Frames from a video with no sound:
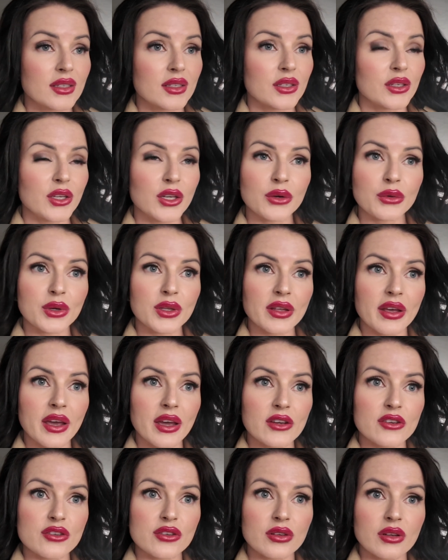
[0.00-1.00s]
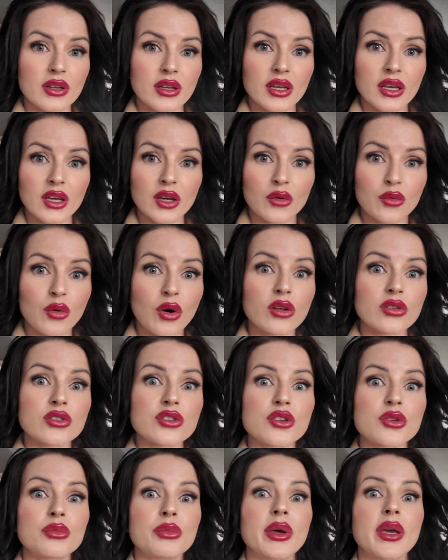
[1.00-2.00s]
you know what, I actually want
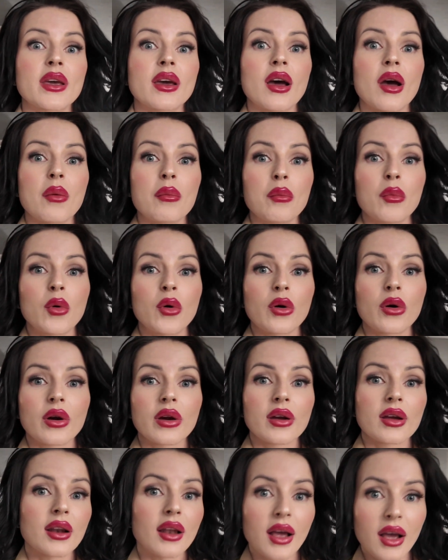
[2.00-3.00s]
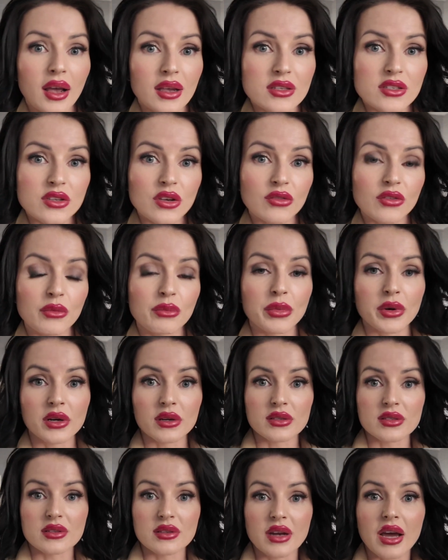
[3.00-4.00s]
to become more classy of a
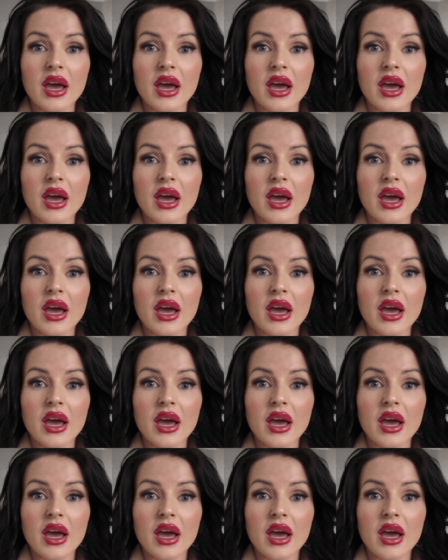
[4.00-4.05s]
person,